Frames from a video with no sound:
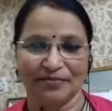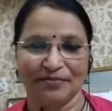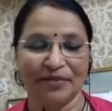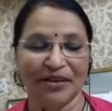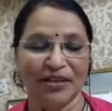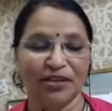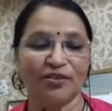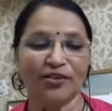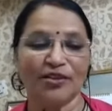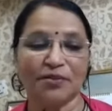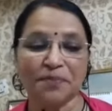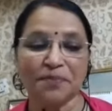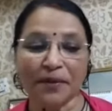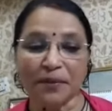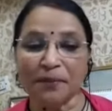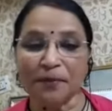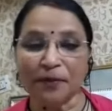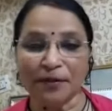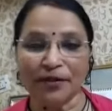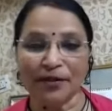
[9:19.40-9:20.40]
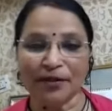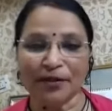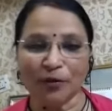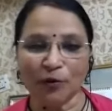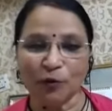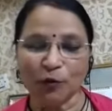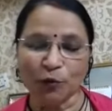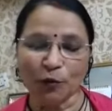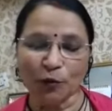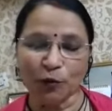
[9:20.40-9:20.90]
Because people
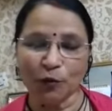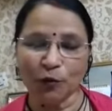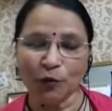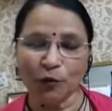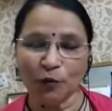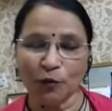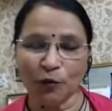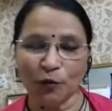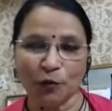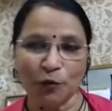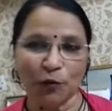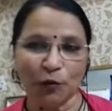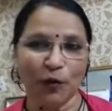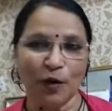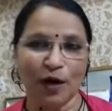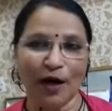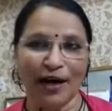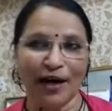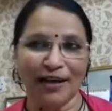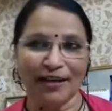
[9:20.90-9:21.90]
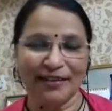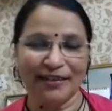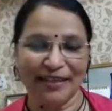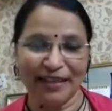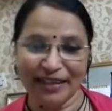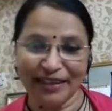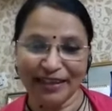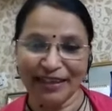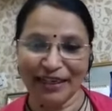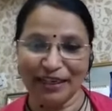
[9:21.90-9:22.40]
who are
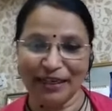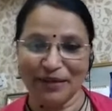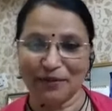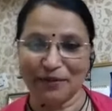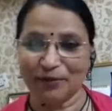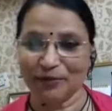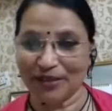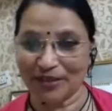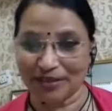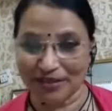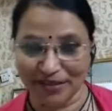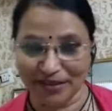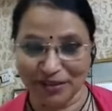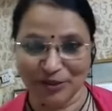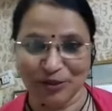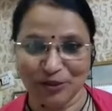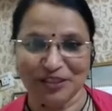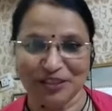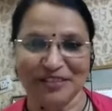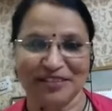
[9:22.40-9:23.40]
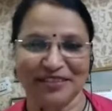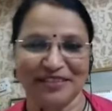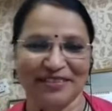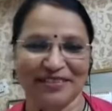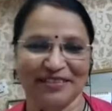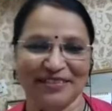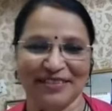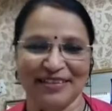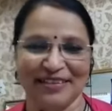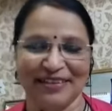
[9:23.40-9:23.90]
thinking about the solution,
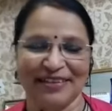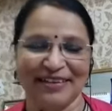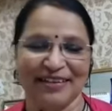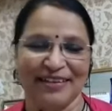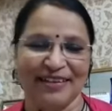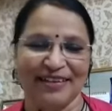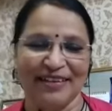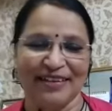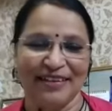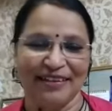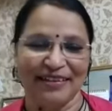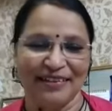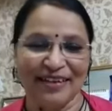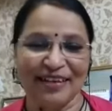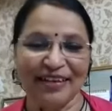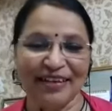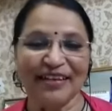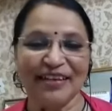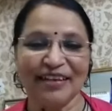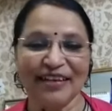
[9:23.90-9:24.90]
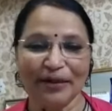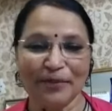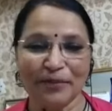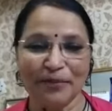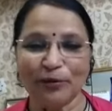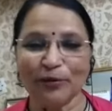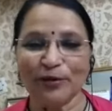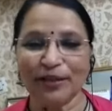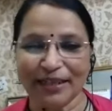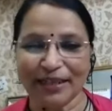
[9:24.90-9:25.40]
thinking
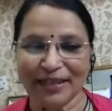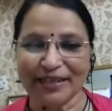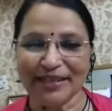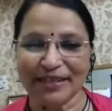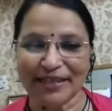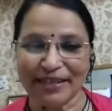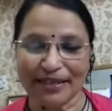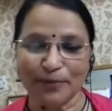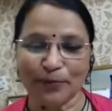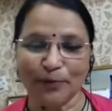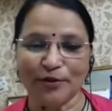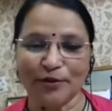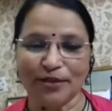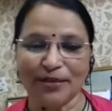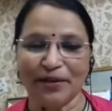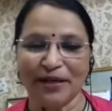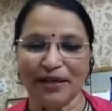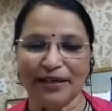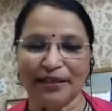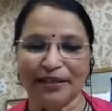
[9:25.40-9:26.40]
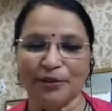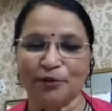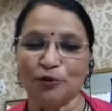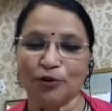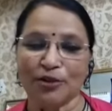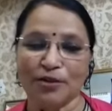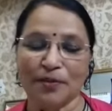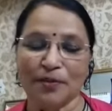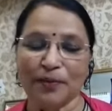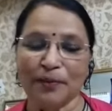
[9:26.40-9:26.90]
about taking responsibility,
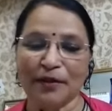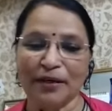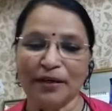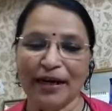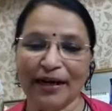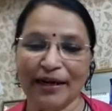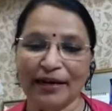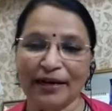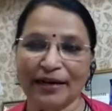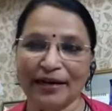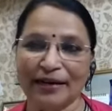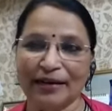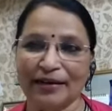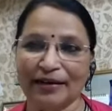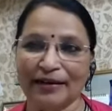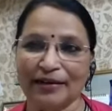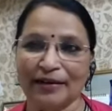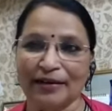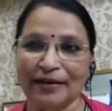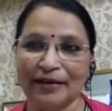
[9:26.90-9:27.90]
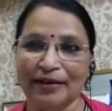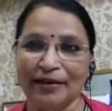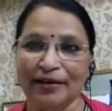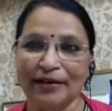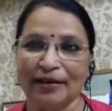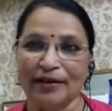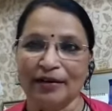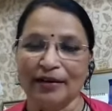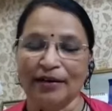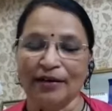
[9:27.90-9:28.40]
those people are
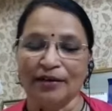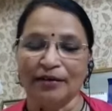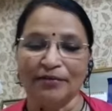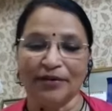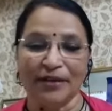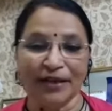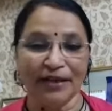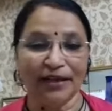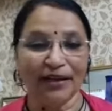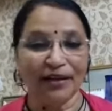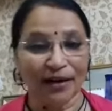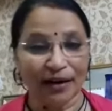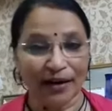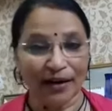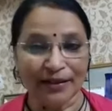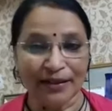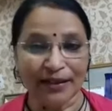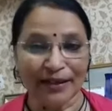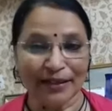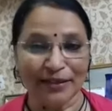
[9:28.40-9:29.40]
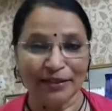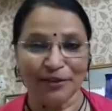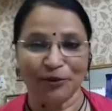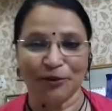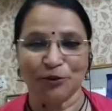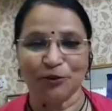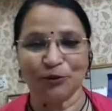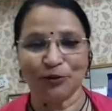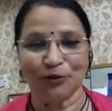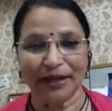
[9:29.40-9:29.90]
very hurried
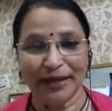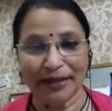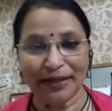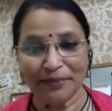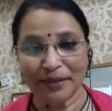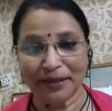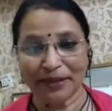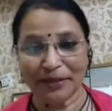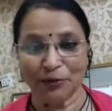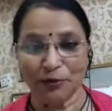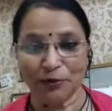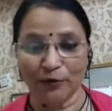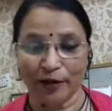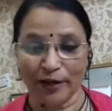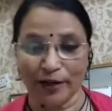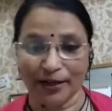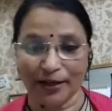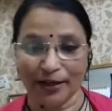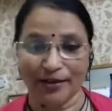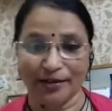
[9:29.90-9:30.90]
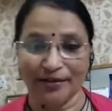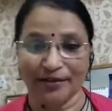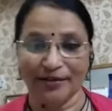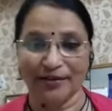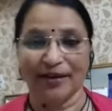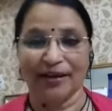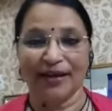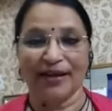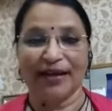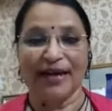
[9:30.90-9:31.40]
to get back to work
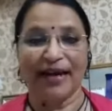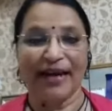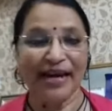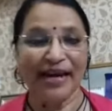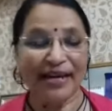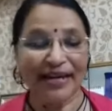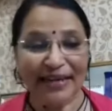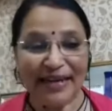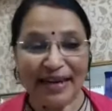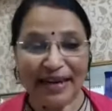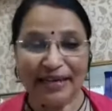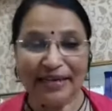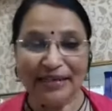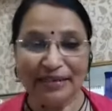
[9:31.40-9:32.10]
and